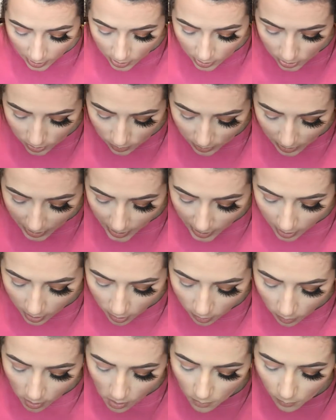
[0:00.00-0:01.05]
So now
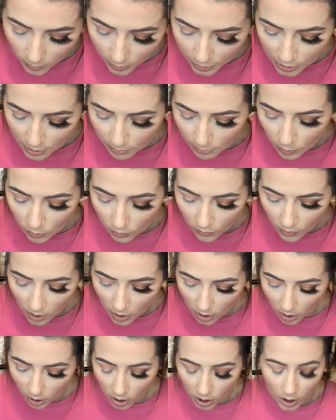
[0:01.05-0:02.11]
we're going to move
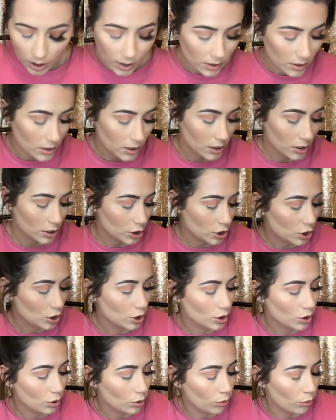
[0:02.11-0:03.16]
on
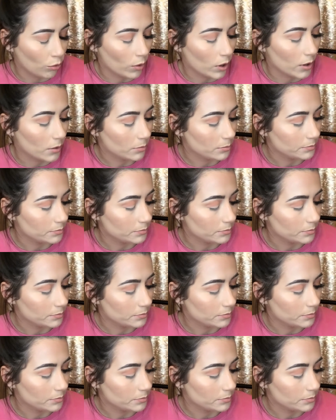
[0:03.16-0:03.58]
to